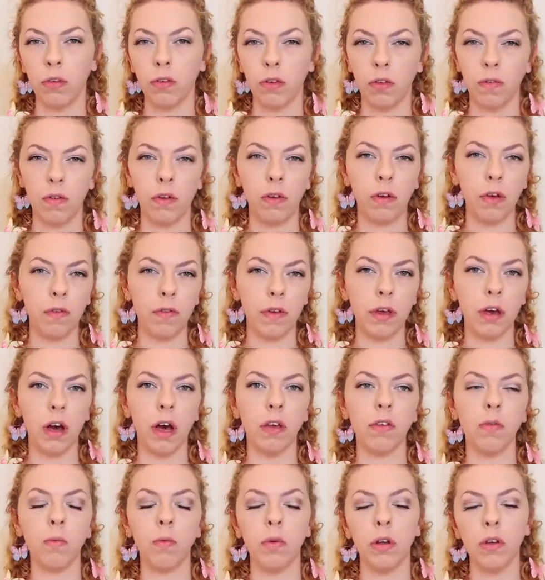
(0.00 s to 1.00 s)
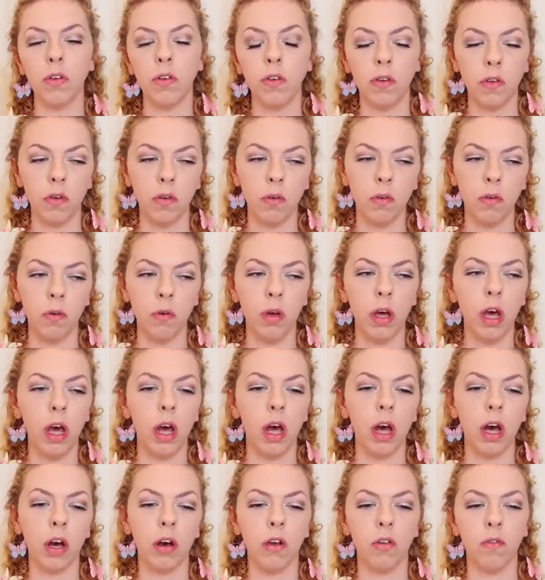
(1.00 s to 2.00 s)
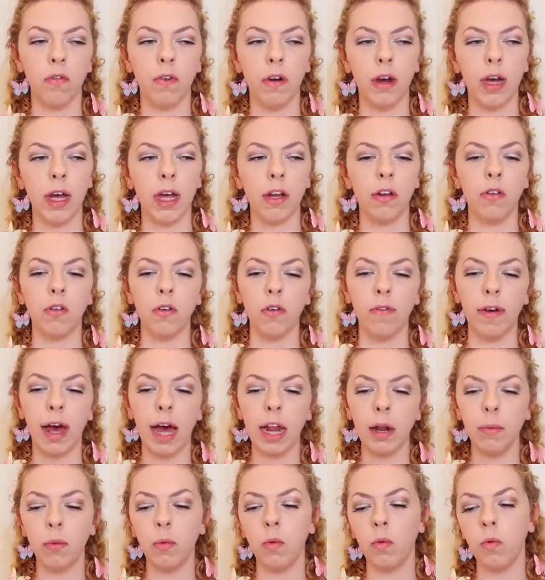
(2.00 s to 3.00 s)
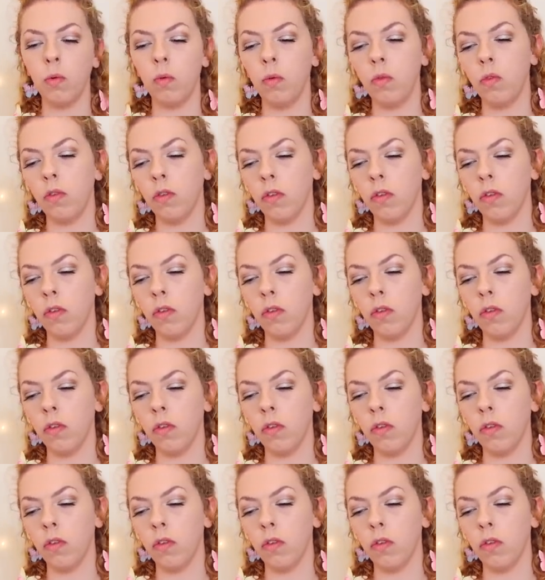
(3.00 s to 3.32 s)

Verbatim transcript: So if a lot of you guys are wanting to do a career to do with animals,